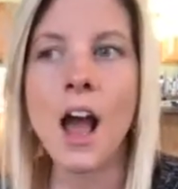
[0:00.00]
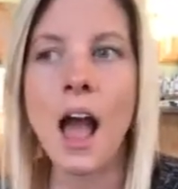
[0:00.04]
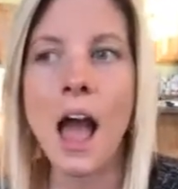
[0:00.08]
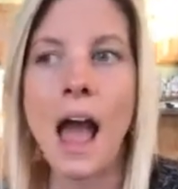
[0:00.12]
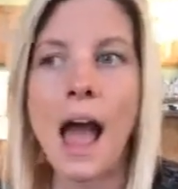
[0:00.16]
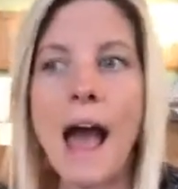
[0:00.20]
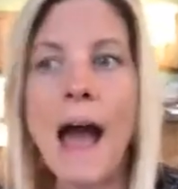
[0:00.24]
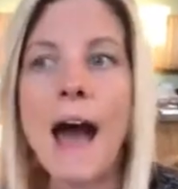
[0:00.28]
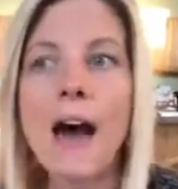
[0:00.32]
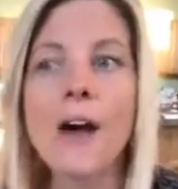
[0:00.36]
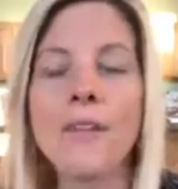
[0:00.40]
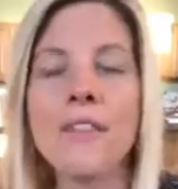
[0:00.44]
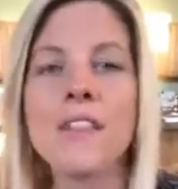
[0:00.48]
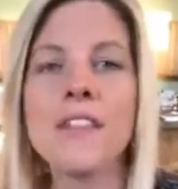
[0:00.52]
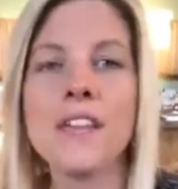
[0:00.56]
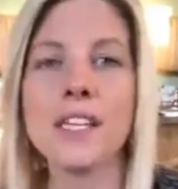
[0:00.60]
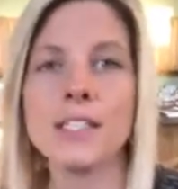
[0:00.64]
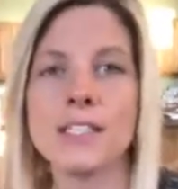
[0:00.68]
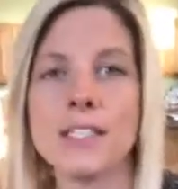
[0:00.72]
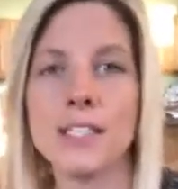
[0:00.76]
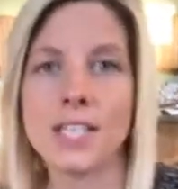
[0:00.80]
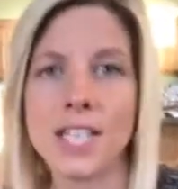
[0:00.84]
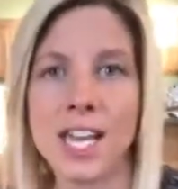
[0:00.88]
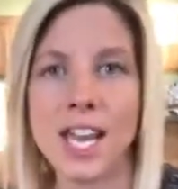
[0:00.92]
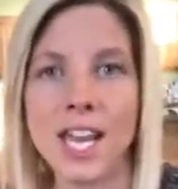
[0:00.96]
how
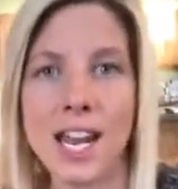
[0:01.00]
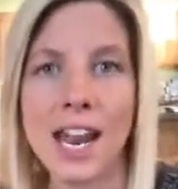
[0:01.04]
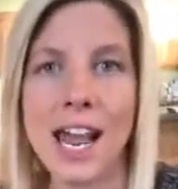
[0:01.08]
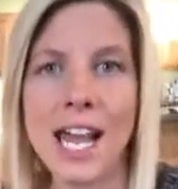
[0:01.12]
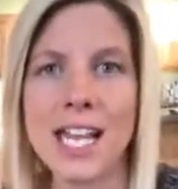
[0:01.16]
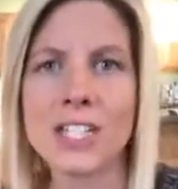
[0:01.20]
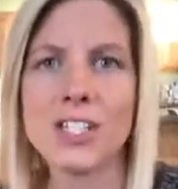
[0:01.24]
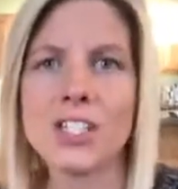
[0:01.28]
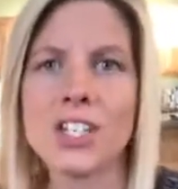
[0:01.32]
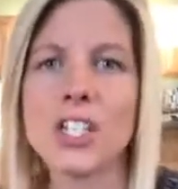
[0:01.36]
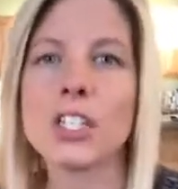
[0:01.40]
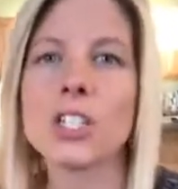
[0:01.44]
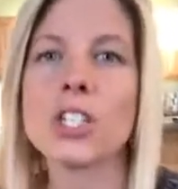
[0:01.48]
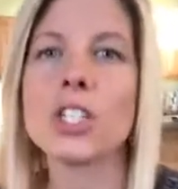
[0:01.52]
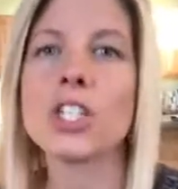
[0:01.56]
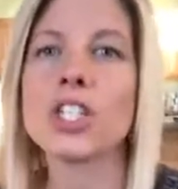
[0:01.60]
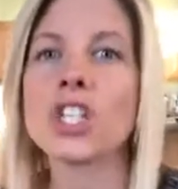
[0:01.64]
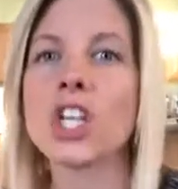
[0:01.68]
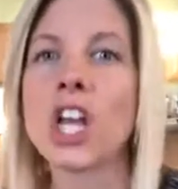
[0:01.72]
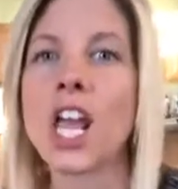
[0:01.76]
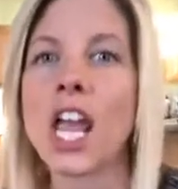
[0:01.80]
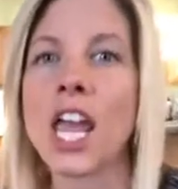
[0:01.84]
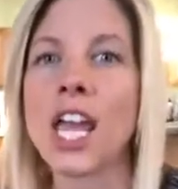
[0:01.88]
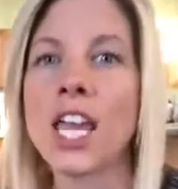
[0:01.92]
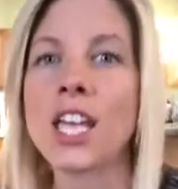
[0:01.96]
this kit has just
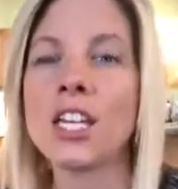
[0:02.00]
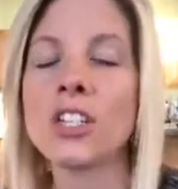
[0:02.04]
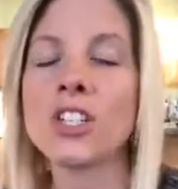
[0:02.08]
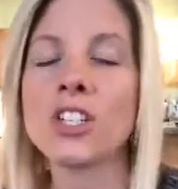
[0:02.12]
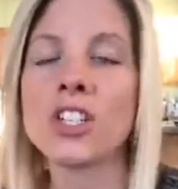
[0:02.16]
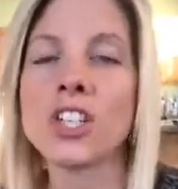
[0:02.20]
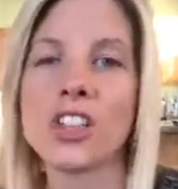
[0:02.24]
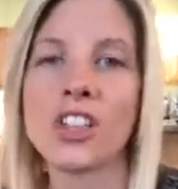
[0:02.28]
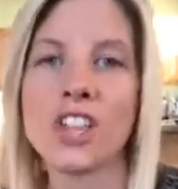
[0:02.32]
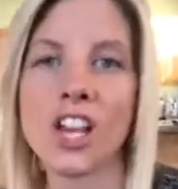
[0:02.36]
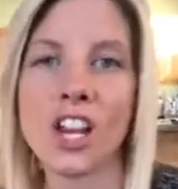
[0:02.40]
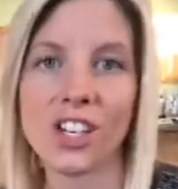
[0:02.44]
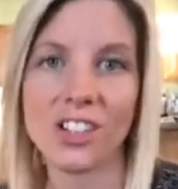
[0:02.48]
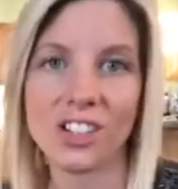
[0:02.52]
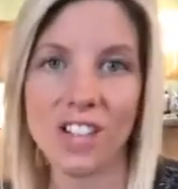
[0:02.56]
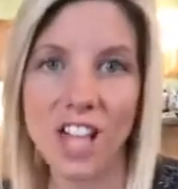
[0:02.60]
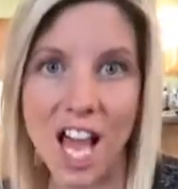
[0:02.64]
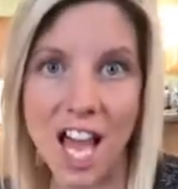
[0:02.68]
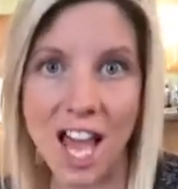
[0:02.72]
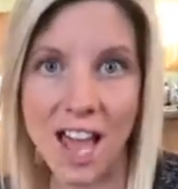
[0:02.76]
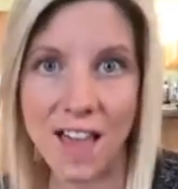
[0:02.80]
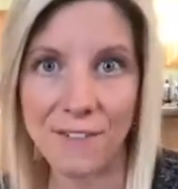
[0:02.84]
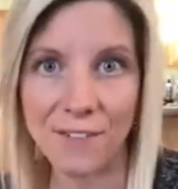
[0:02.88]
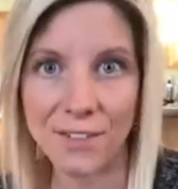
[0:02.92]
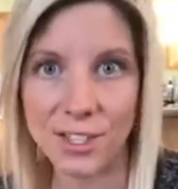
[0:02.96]
changed their
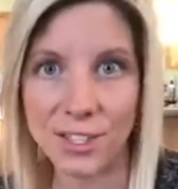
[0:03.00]
life.